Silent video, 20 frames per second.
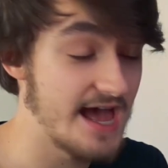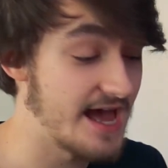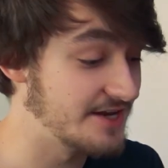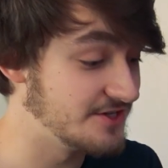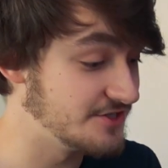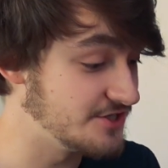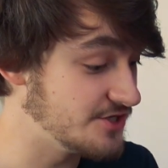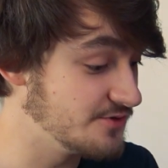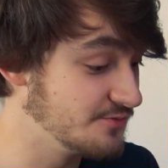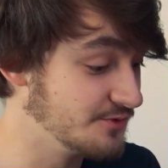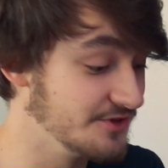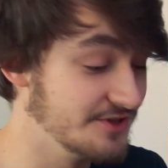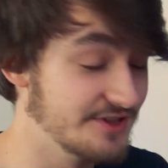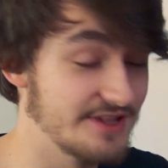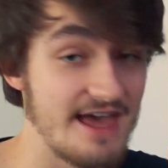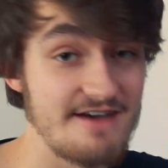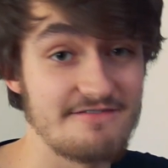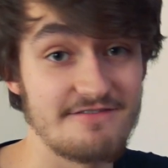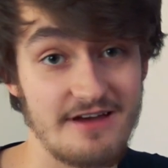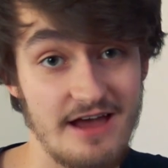and you will
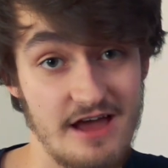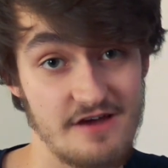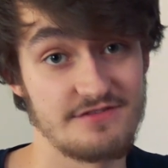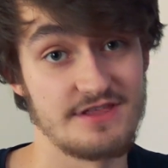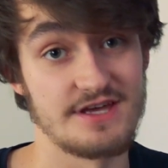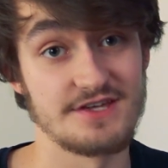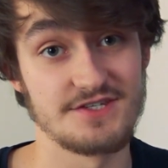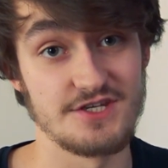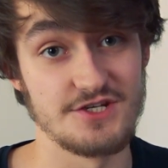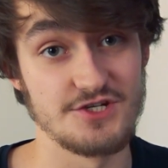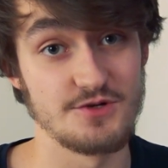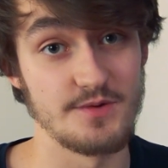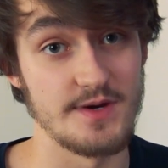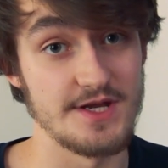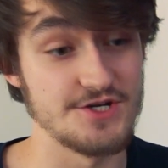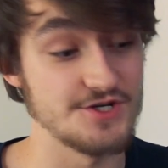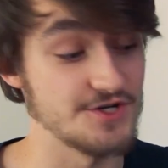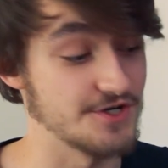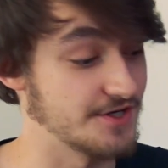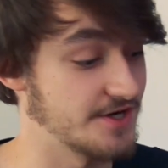never have that
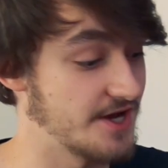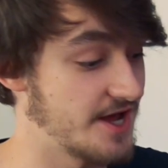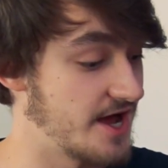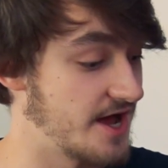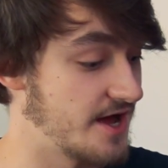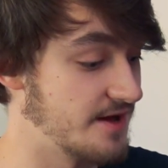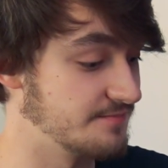situation.